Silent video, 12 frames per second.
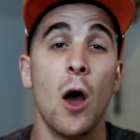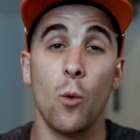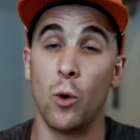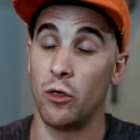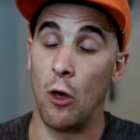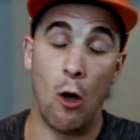
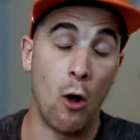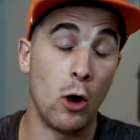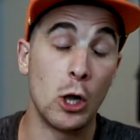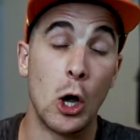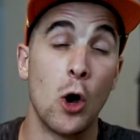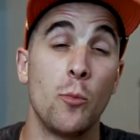with
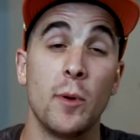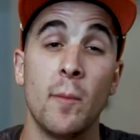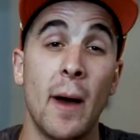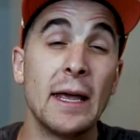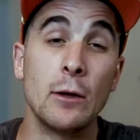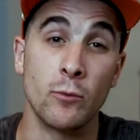all hope and
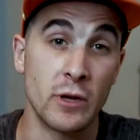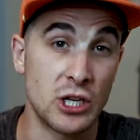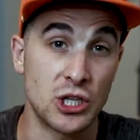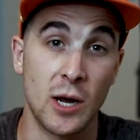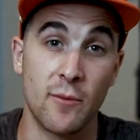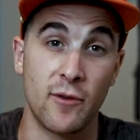might,
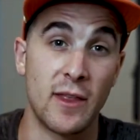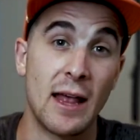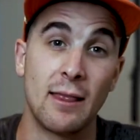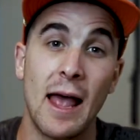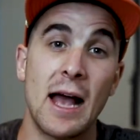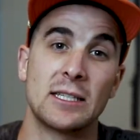reach up for
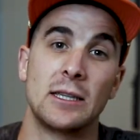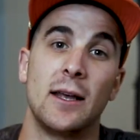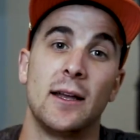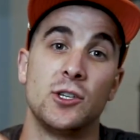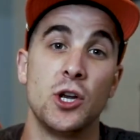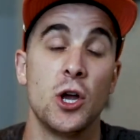that last
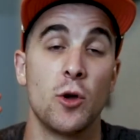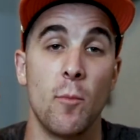ledge,